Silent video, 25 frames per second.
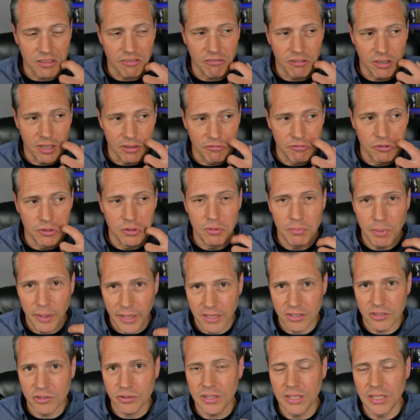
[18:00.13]
a food
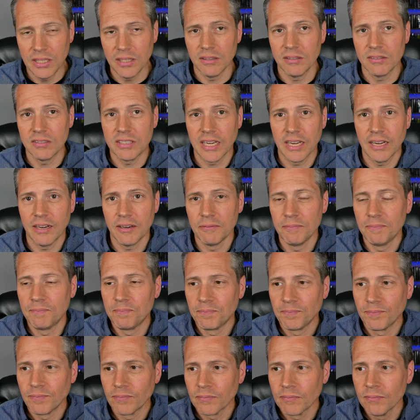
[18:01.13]
pantry here in town,
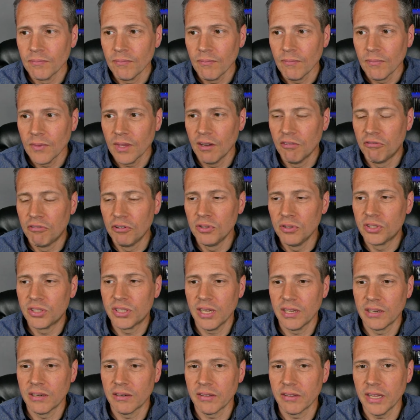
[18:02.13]
a food
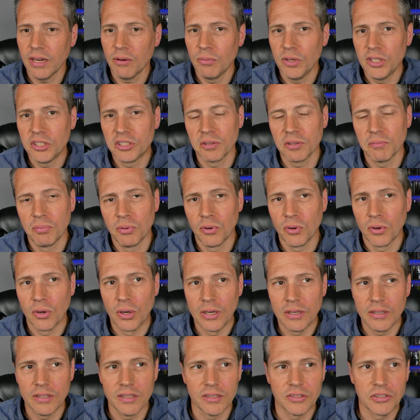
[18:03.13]
center that we
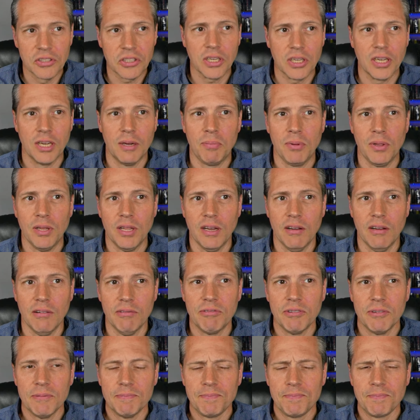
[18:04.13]
support. There's a couple
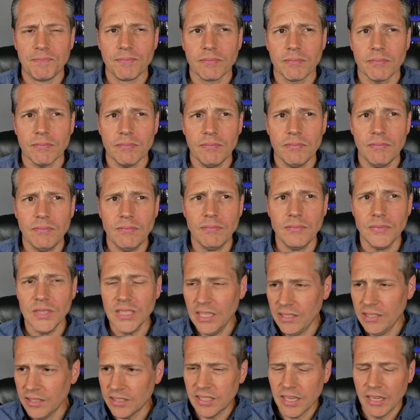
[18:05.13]
of,
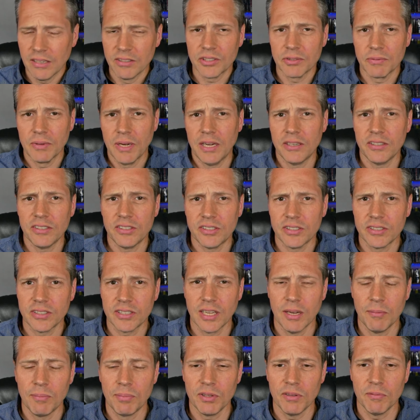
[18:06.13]
in the towns around us, there's a
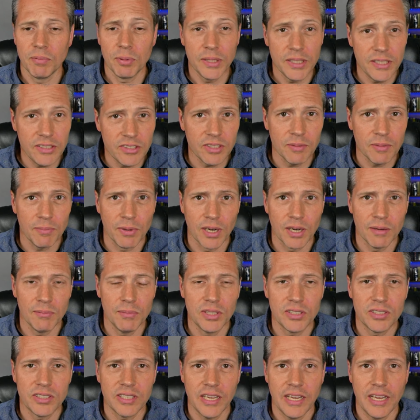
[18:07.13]
couple of police
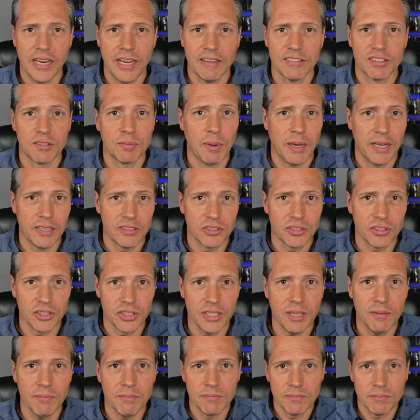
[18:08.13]
departments that have
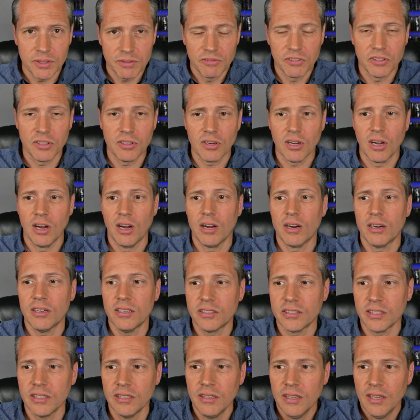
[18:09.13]
sponsorships for their
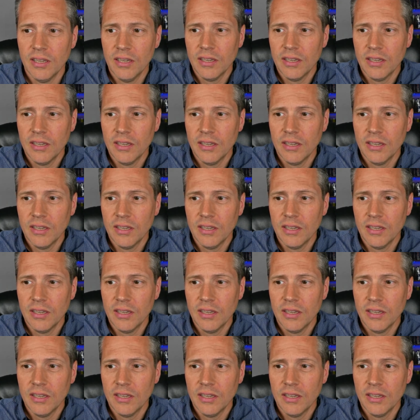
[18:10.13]
cars. And